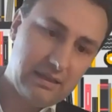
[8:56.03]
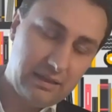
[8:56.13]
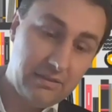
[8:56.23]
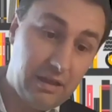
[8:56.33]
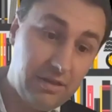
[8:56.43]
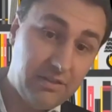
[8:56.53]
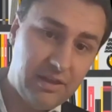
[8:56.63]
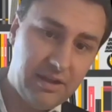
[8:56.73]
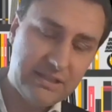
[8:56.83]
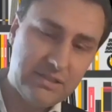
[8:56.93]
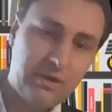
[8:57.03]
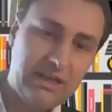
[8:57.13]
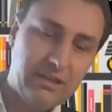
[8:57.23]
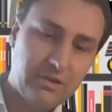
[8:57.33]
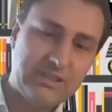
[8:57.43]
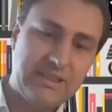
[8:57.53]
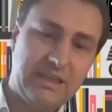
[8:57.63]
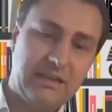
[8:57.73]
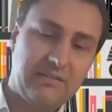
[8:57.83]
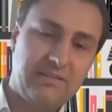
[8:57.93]
and I think that is a really
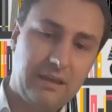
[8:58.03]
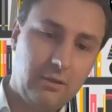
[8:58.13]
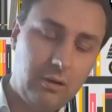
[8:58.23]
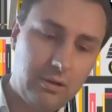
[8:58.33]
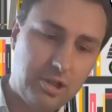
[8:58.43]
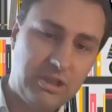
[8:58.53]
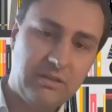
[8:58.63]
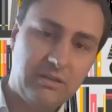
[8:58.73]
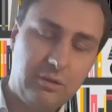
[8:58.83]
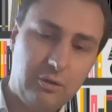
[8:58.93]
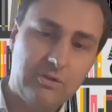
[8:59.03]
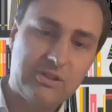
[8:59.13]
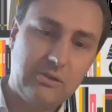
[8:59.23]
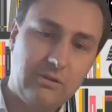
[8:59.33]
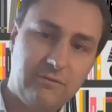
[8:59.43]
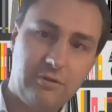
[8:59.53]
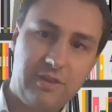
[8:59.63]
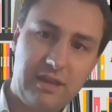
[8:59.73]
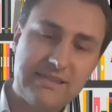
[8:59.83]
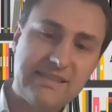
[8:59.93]
interesting technology, you use software
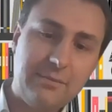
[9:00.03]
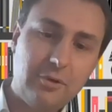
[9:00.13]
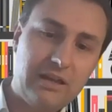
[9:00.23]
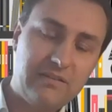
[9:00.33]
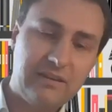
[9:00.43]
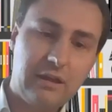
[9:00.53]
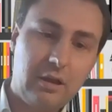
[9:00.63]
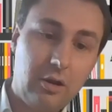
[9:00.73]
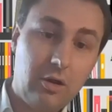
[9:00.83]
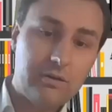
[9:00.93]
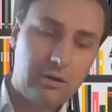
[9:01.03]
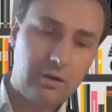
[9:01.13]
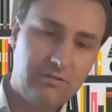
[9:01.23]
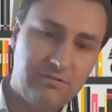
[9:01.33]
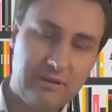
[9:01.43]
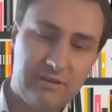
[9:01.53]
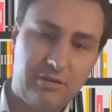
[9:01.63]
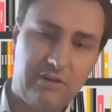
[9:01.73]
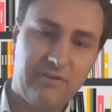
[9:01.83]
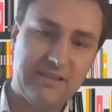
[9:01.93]
that is simulating a lot of
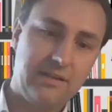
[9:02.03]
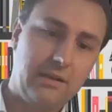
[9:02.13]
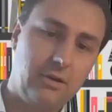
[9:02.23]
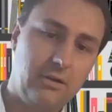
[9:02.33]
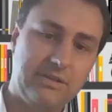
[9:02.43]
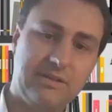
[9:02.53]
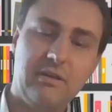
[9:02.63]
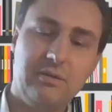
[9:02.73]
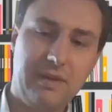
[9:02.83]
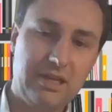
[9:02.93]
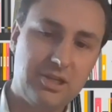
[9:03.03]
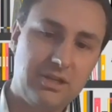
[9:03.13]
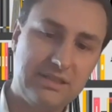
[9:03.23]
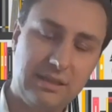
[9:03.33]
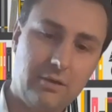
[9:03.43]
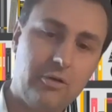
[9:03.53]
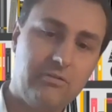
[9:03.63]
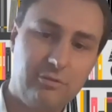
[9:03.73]
traffic scenarios. Yeah? Imagine a scenario in